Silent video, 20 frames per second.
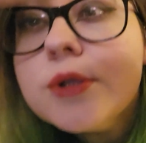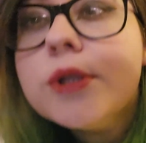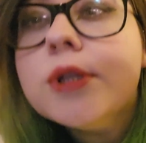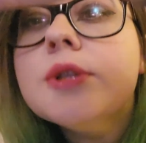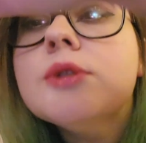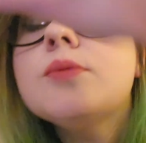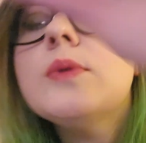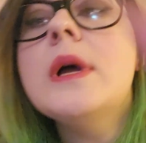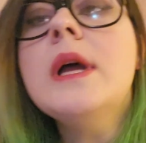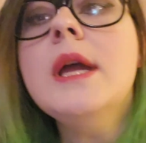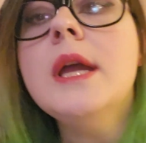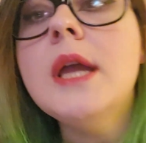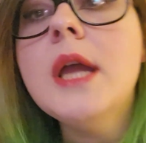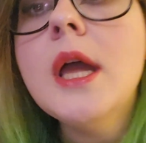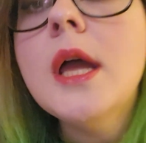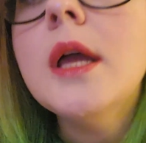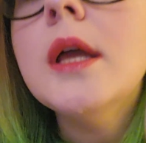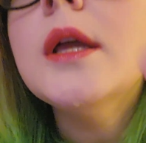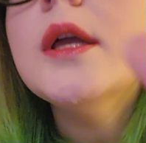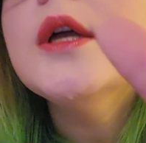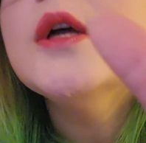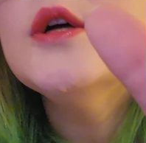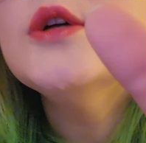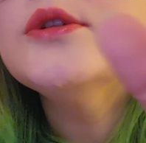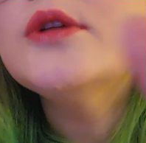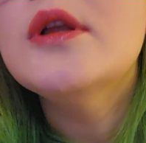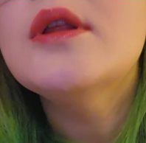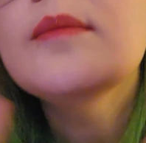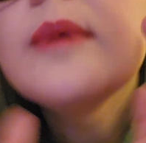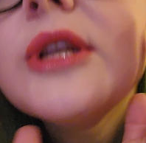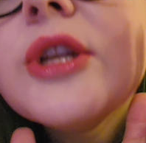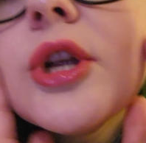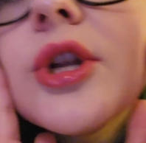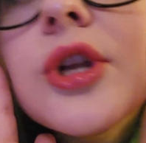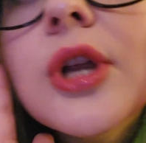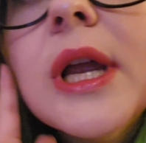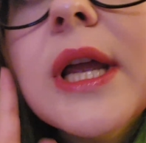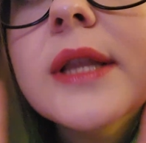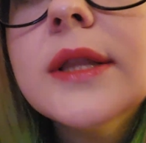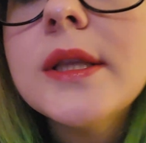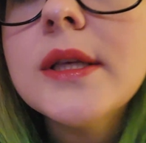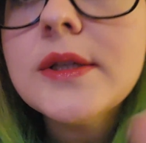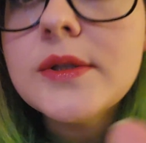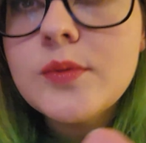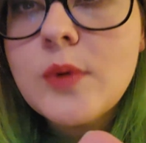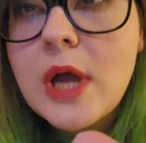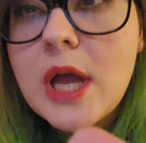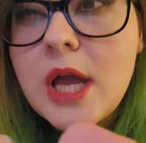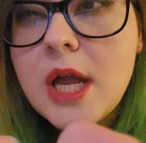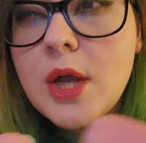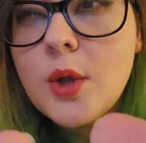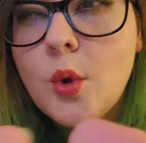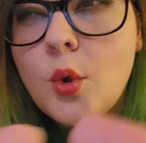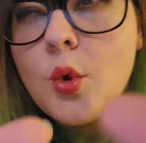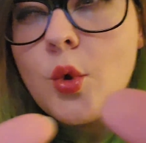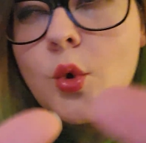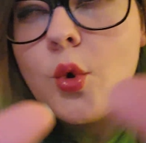This way. Don't let me turn your head this way.